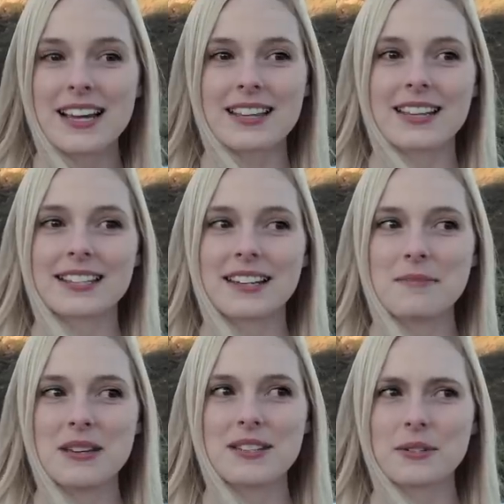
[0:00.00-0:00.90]
that it's going to
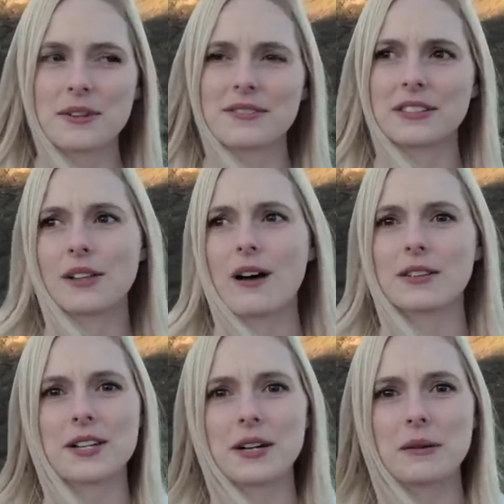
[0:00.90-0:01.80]
be sort of a
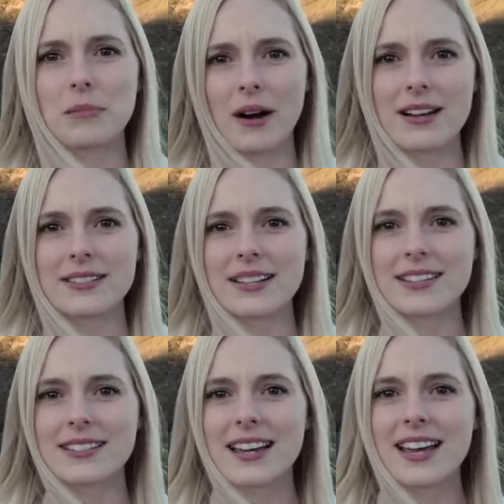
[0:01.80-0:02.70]
long term
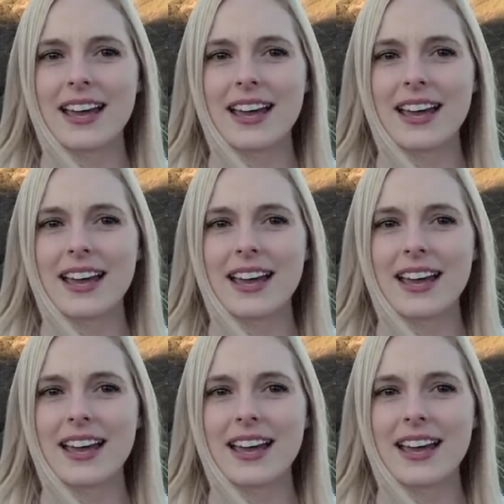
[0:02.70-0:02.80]
process